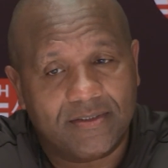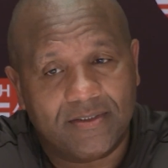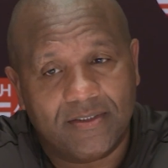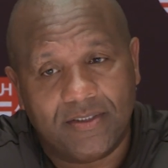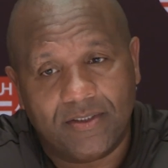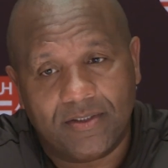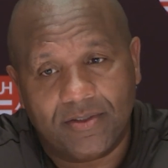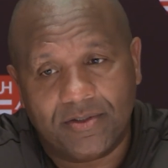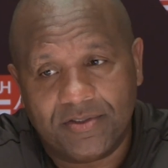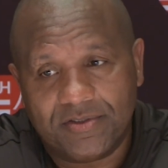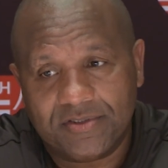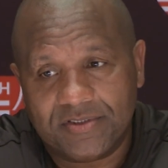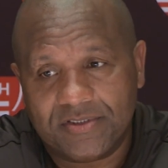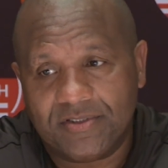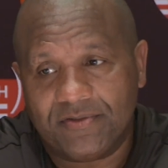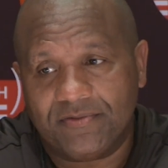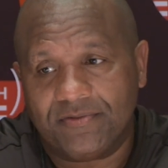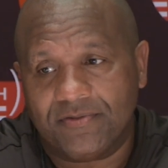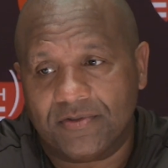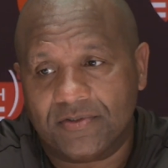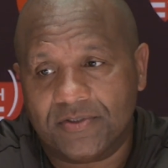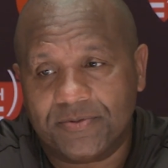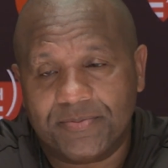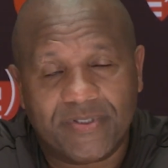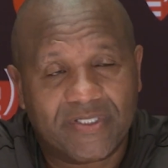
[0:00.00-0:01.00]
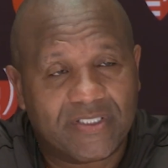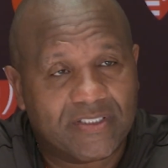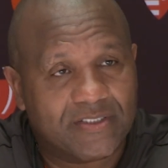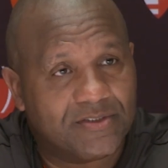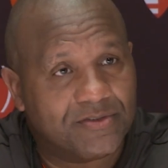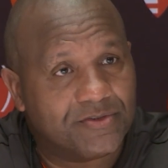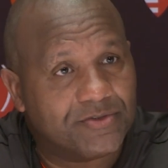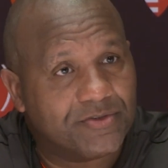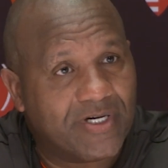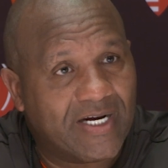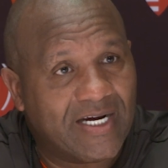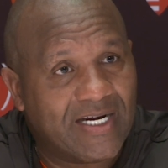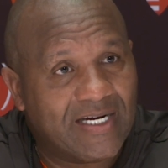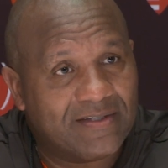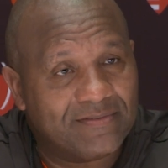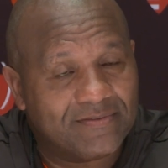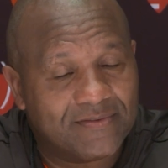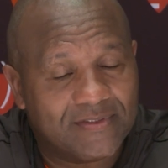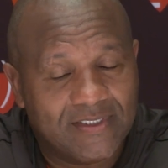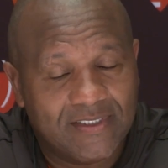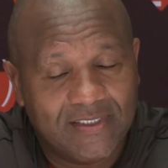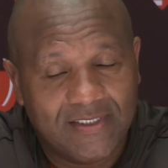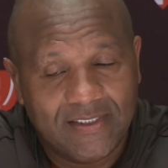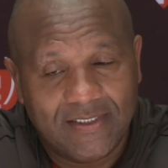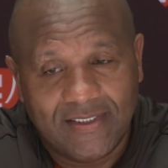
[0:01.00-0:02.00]
You know, he's the first pick of the
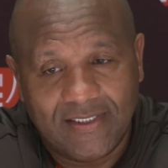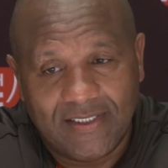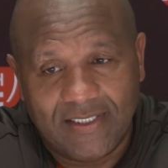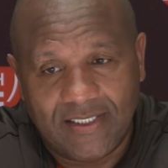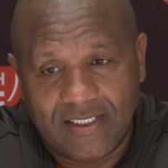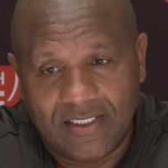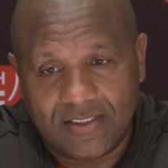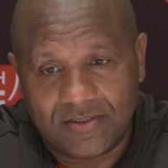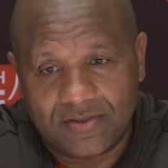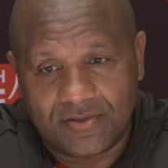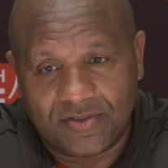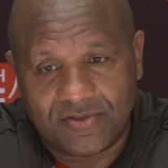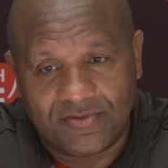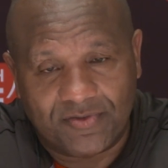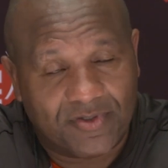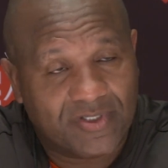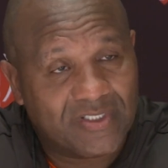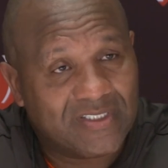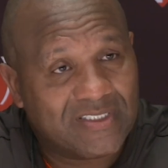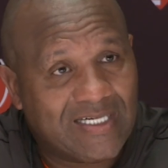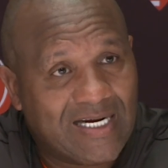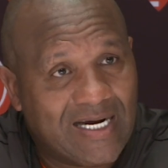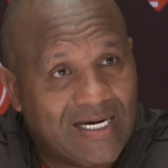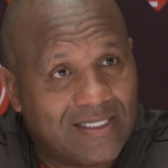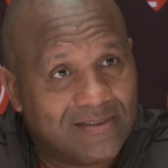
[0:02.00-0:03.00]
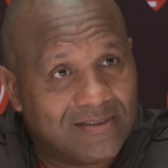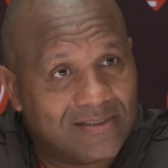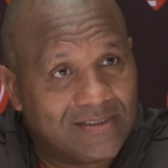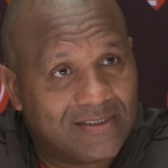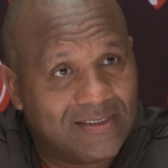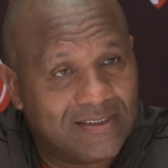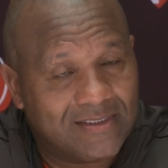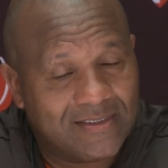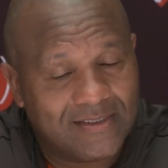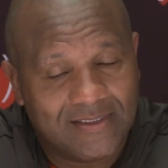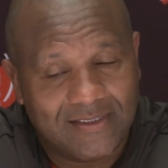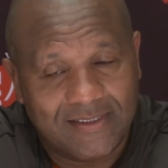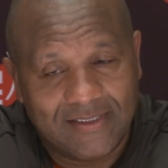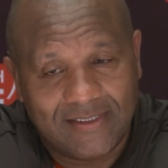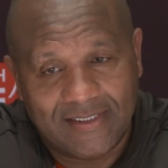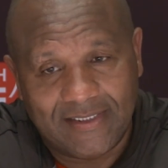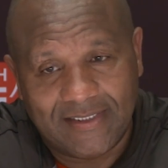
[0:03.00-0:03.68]
draft, so he's very talented.